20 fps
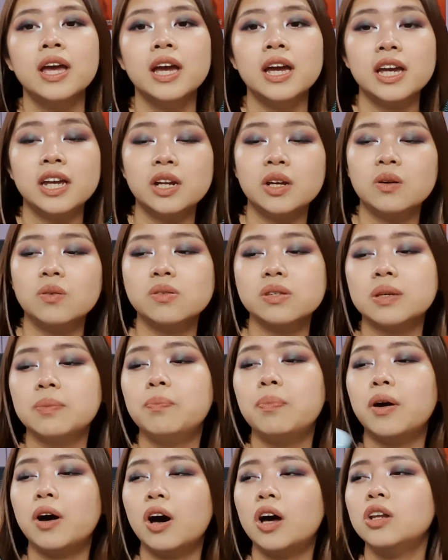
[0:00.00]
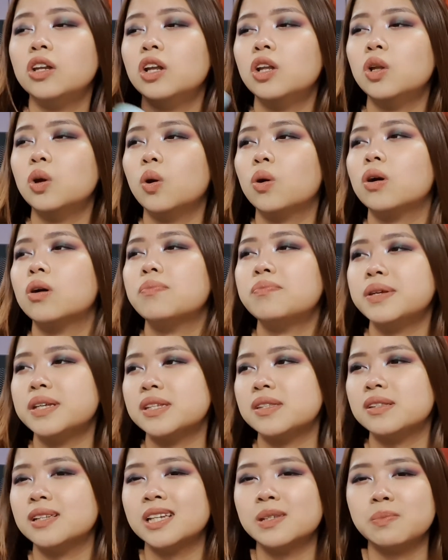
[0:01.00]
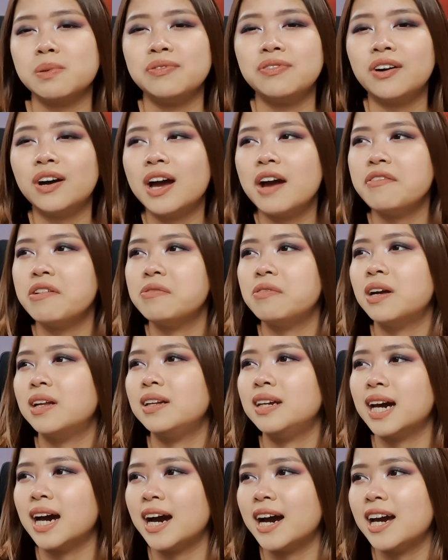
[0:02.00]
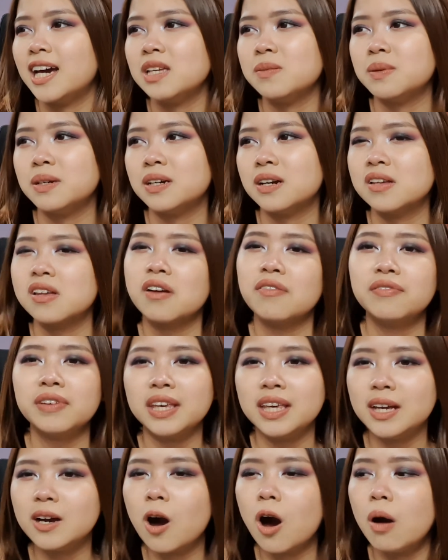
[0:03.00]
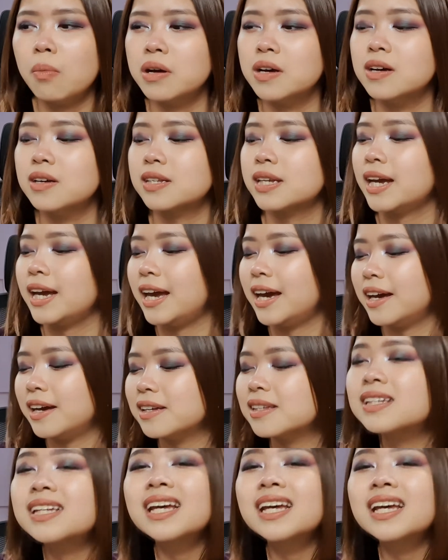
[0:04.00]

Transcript: you know, support the local business before everyone dies because of e-commerce, I guess.